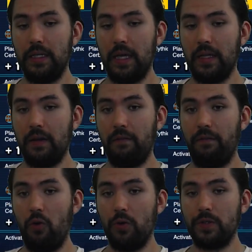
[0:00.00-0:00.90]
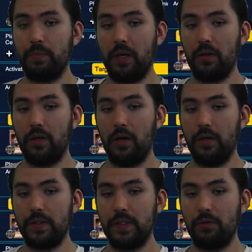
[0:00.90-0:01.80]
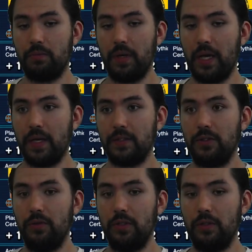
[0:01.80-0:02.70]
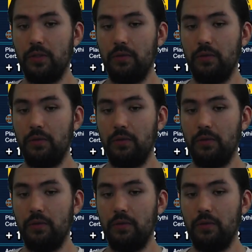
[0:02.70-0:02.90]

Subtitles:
and then 4 spell cards, Secret Pass, Union,